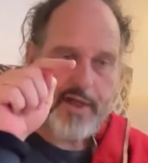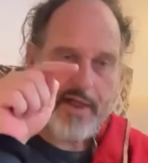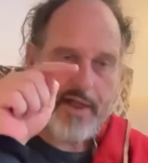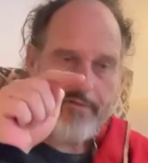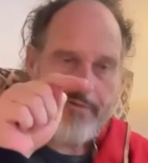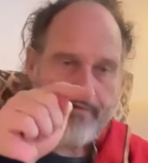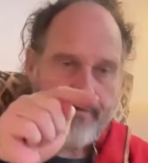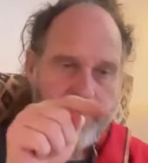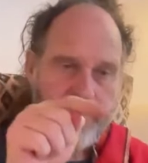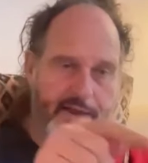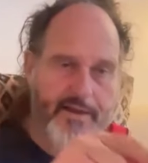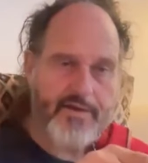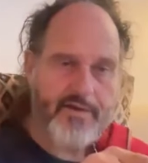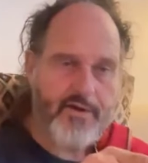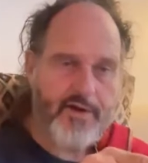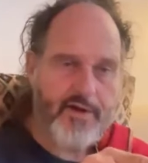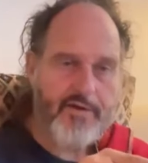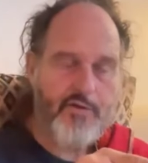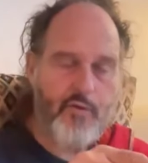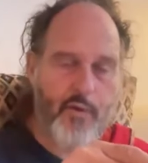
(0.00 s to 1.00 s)
a finger
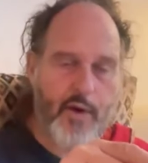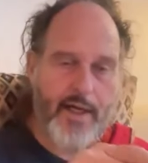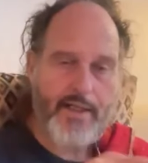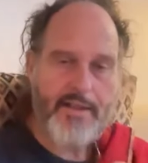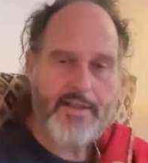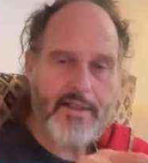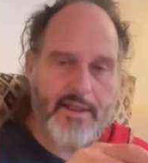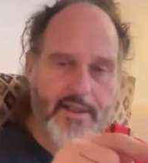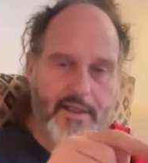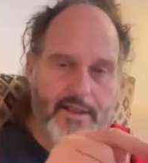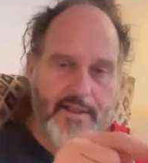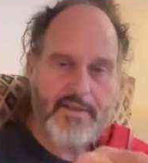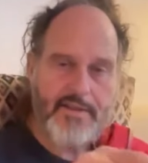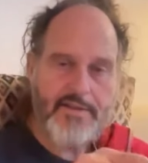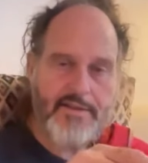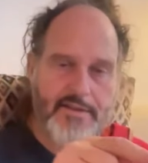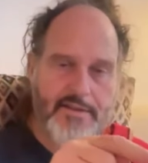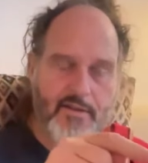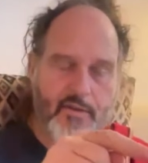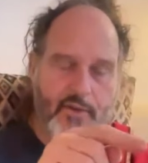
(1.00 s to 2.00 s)
on what
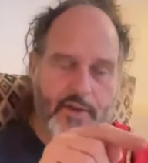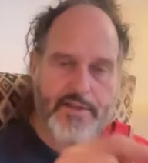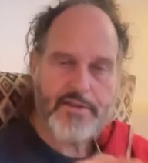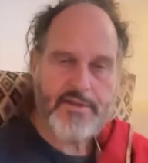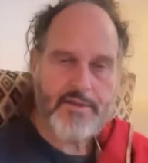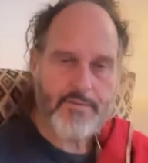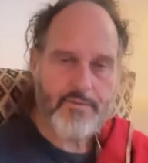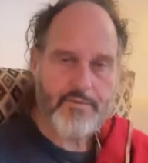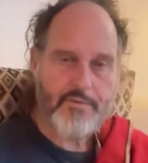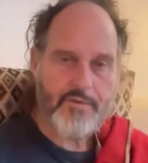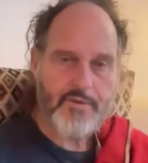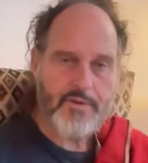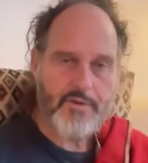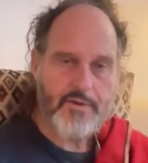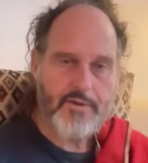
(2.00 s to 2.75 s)
is the wisdom.